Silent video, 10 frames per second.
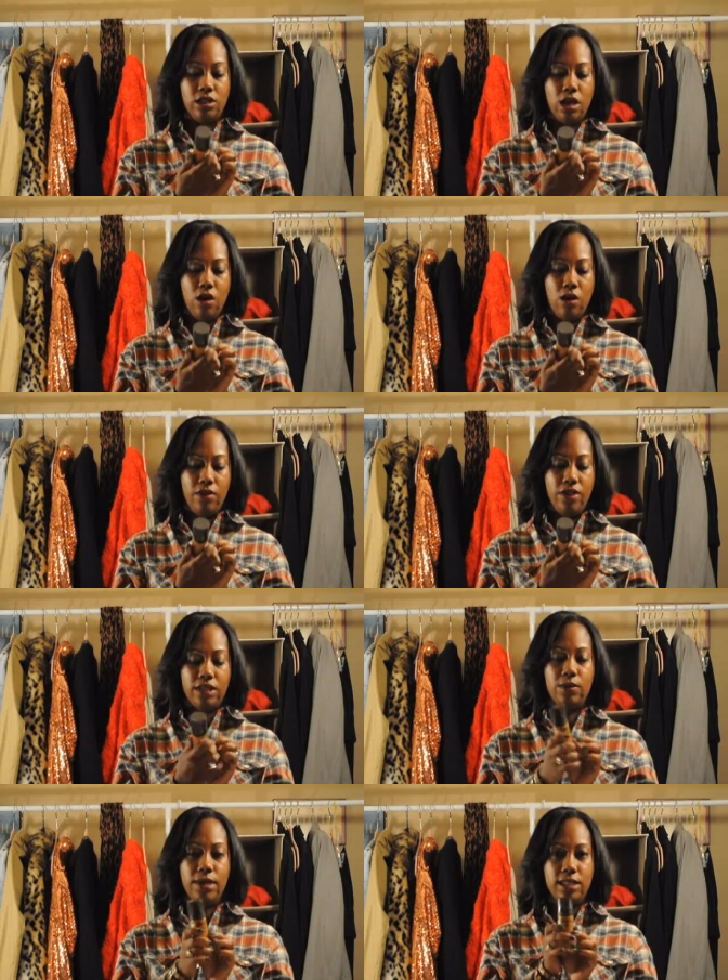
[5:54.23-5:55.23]
So
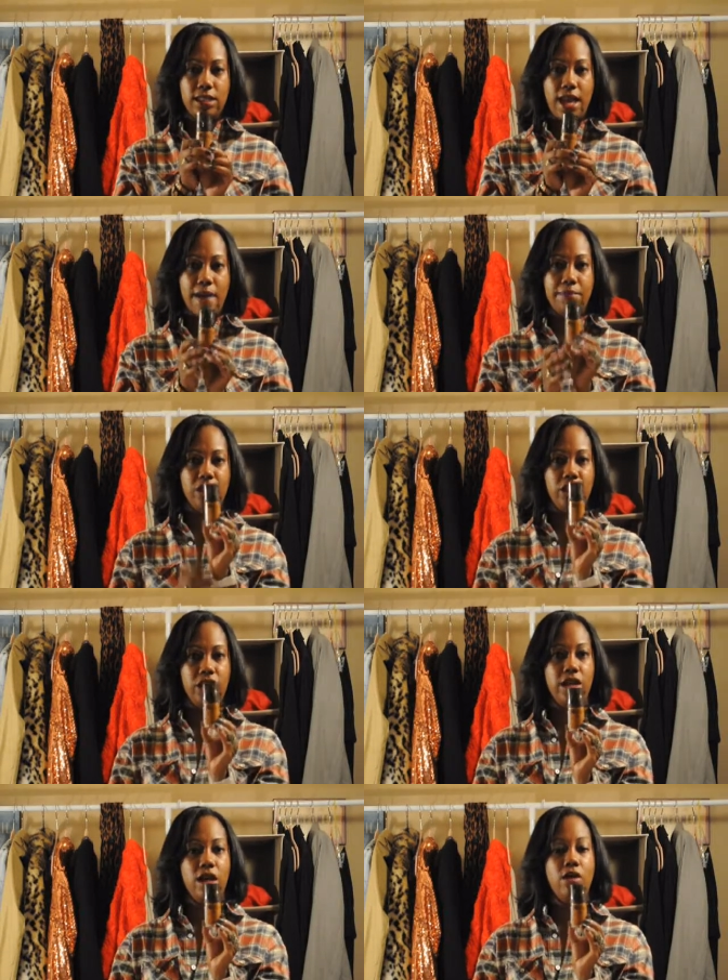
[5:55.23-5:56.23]
this one is
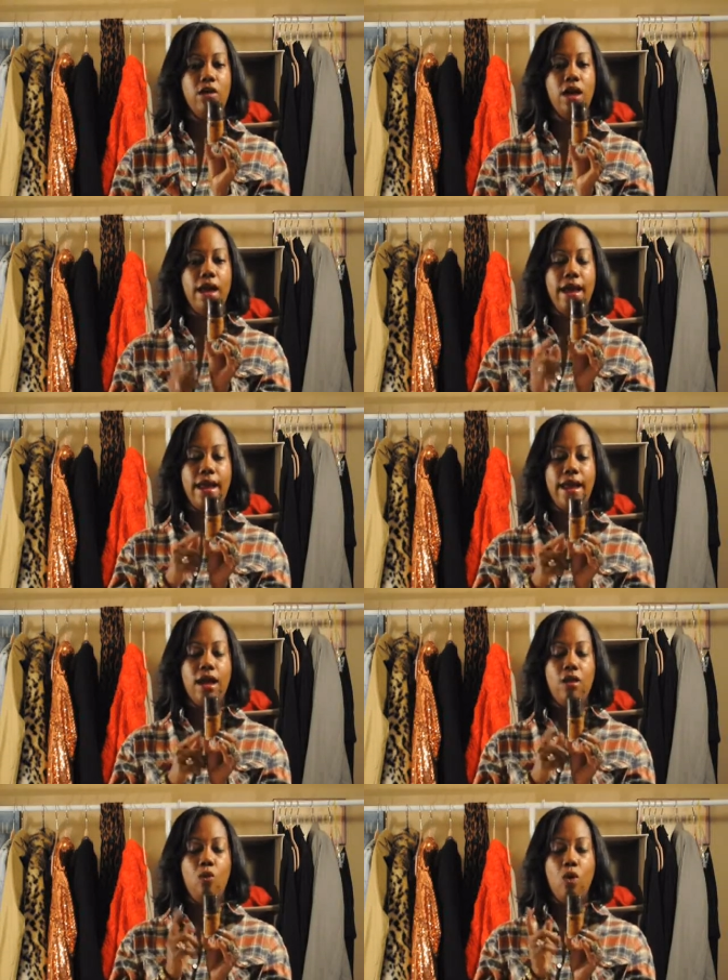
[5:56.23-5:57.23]
cappuccino.
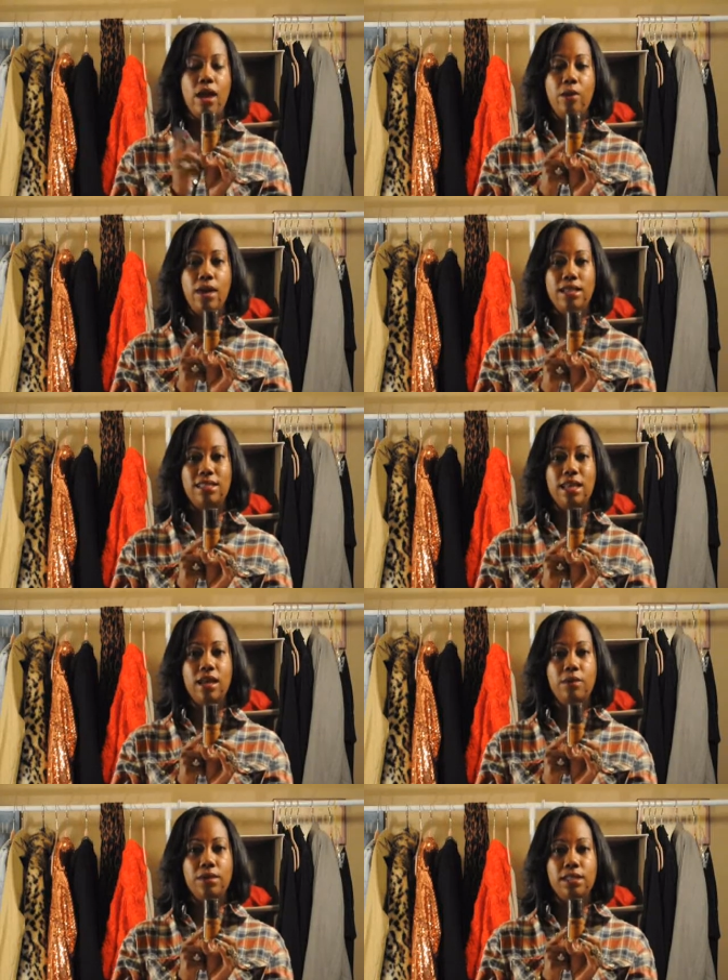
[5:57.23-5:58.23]
And what I was
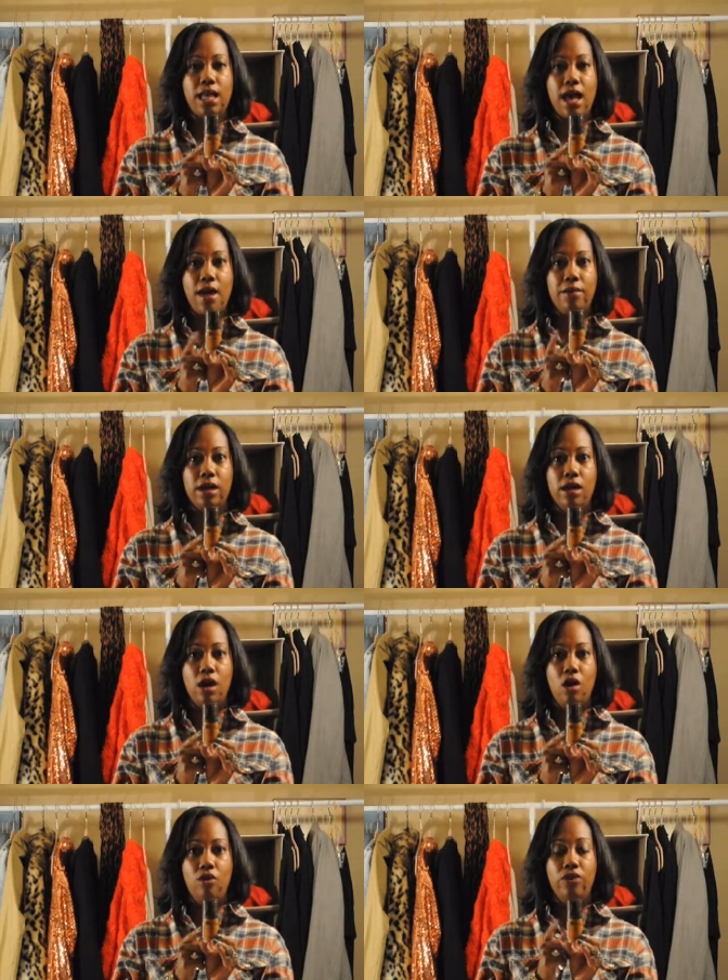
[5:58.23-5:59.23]
thinking was that I would
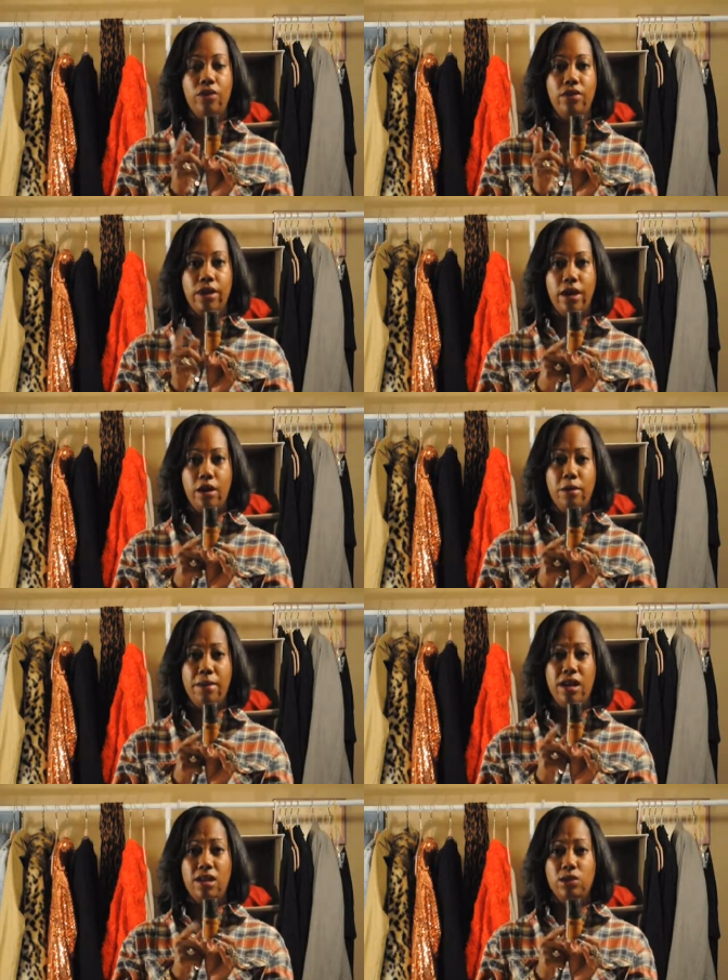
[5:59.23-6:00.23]
go for the
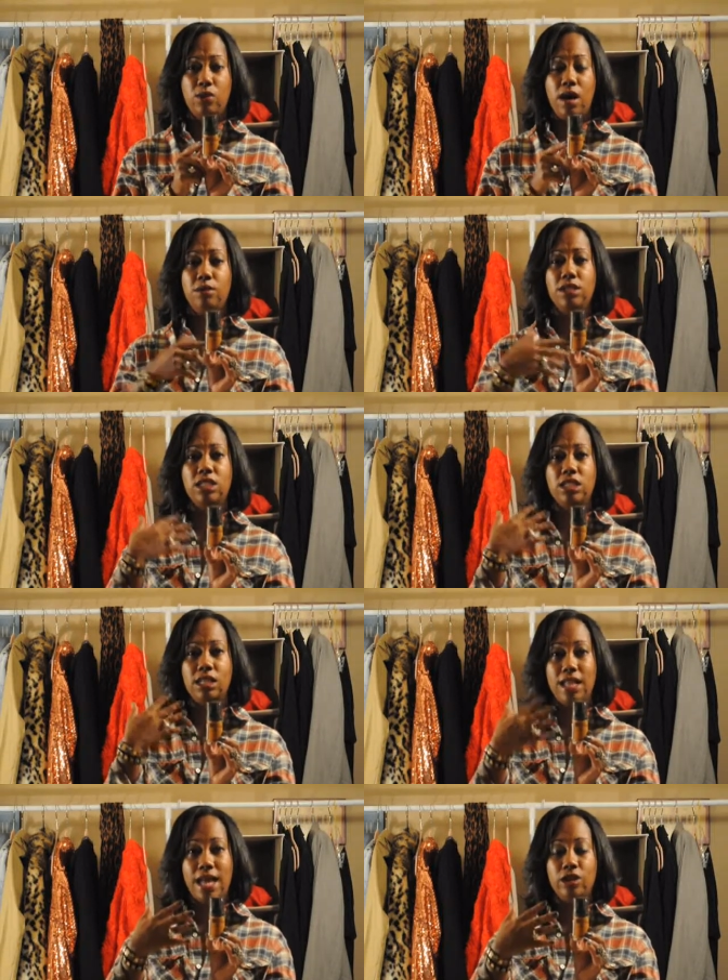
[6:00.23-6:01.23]
caramel as well, which is a
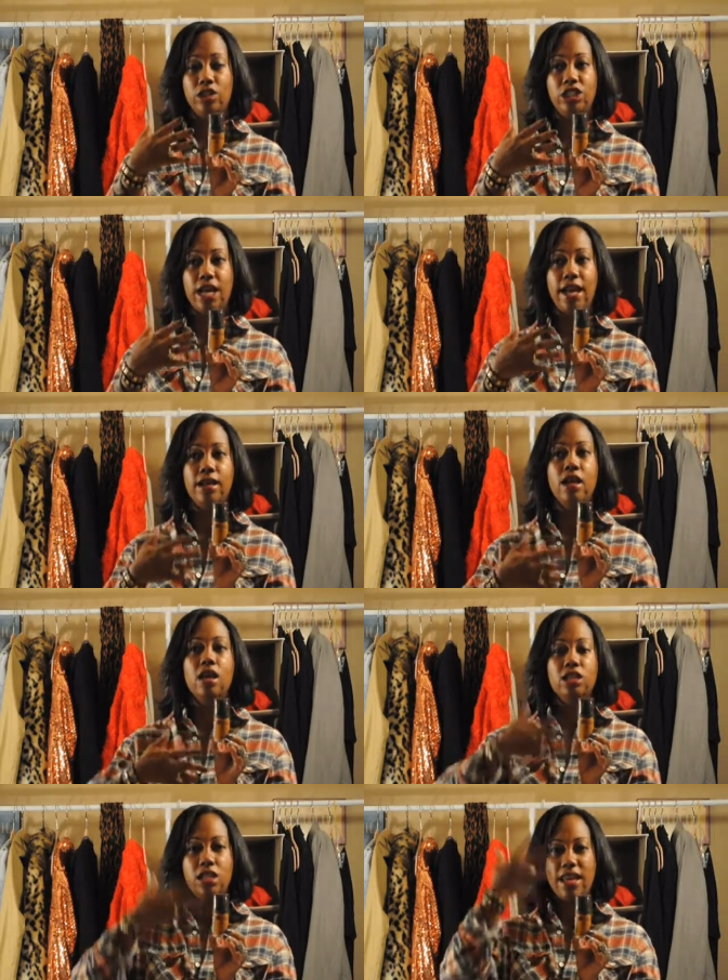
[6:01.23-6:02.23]
lighter shade,
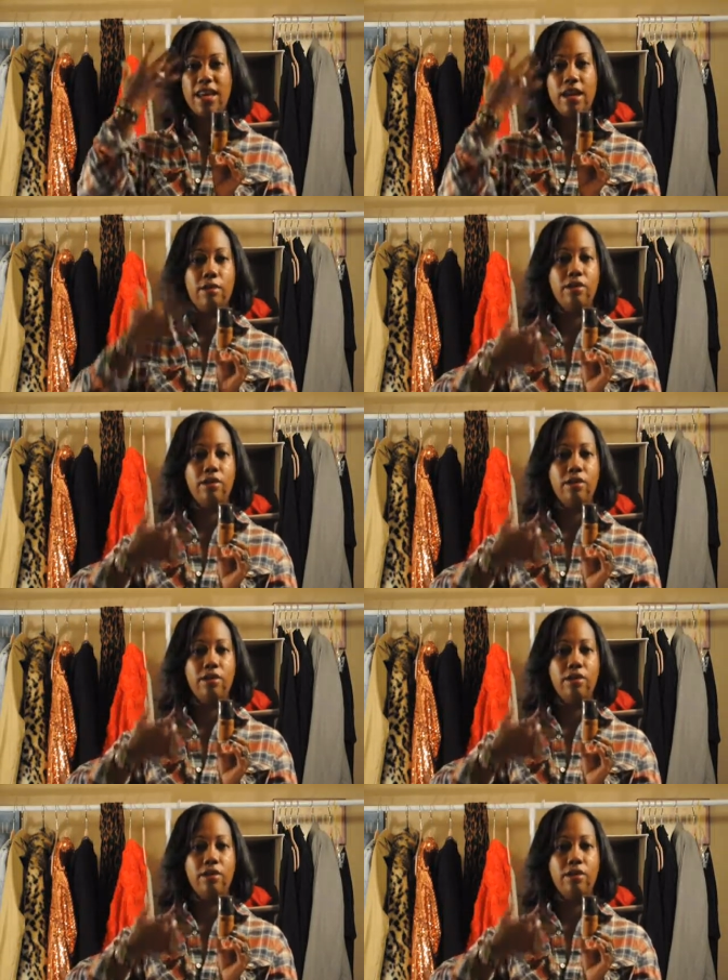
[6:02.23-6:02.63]
so I could get